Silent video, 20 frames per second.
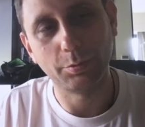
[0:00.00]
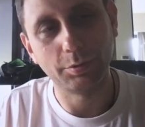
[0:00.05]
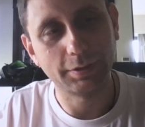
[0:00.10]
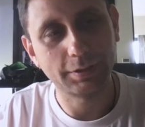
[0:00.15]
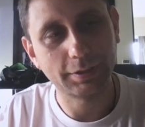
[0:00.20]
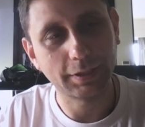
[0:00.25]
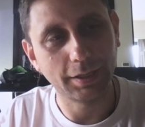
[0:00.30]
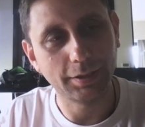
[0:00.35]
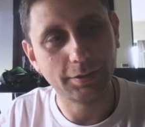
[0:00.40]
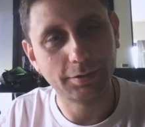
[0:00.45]

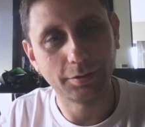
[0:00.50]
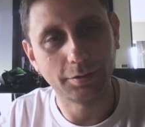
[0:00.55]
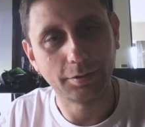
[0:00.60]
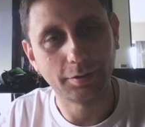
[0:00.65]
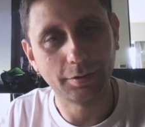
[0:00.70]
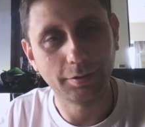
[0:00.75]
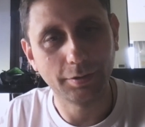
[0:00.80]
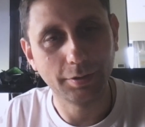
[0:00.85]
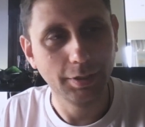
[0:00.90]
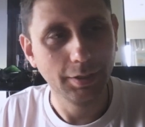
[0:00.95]
with kids
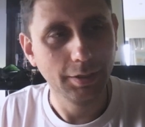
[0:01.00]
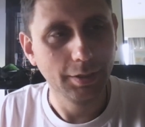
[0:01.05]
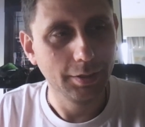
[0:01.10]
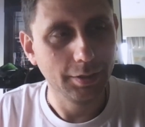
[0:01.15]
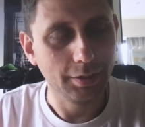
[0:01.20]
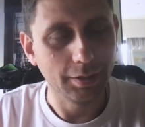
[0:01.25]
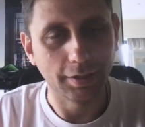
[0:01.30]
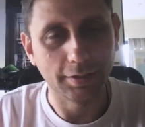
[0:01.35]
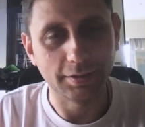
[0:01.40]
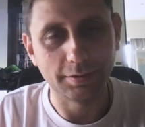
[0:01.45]
or
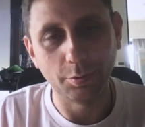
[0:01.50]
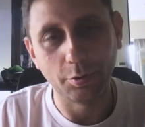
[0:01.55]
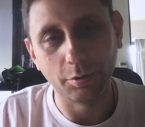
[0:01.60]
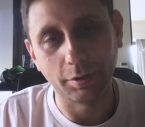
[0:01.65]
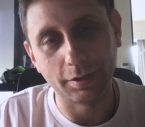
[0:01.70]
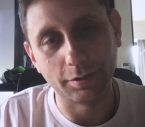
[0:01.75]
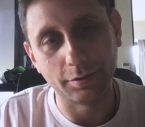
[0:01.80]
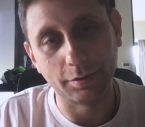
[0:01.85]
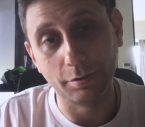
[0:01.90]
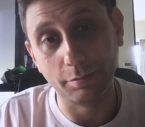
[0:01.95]
like
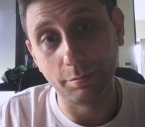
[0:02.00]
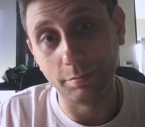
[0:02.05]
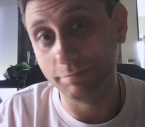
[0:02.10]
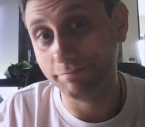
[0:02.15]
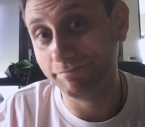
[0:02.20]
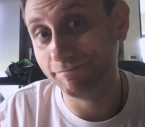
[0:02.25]
smoking dope.